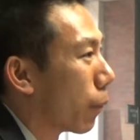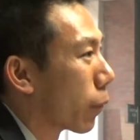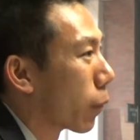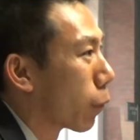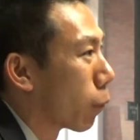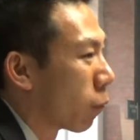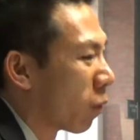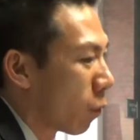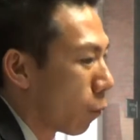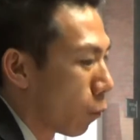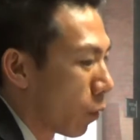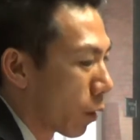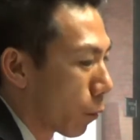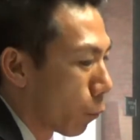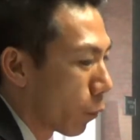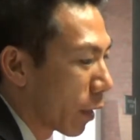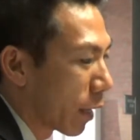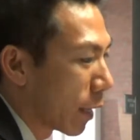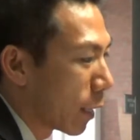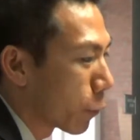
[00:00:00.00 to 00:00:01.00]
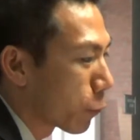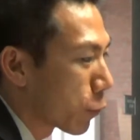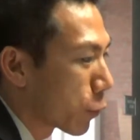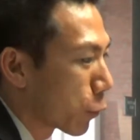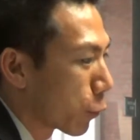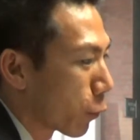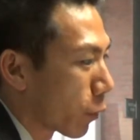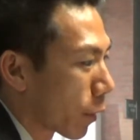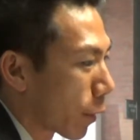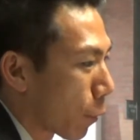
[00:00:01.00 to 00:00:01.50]
What interests
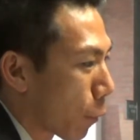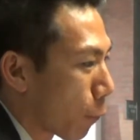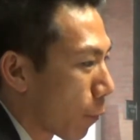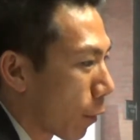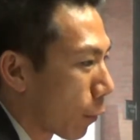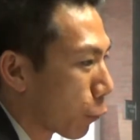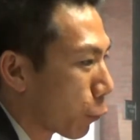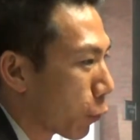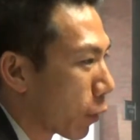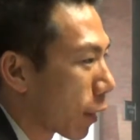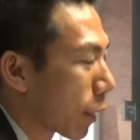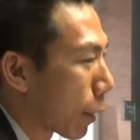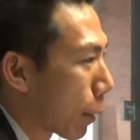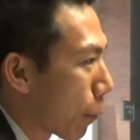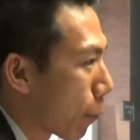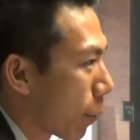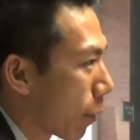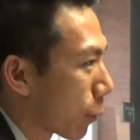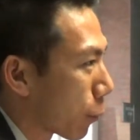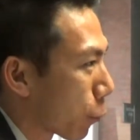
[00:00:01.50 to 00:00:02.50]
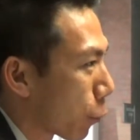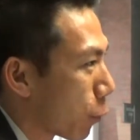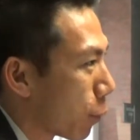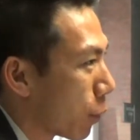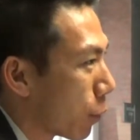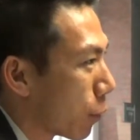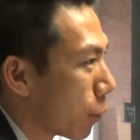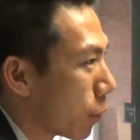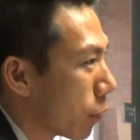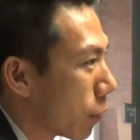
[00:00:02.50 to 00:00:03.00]
do they care about? Do they care about their
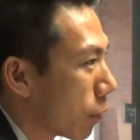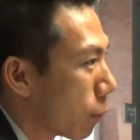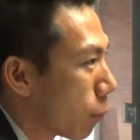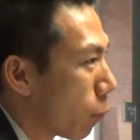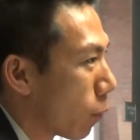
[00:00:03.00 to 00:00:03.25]
community?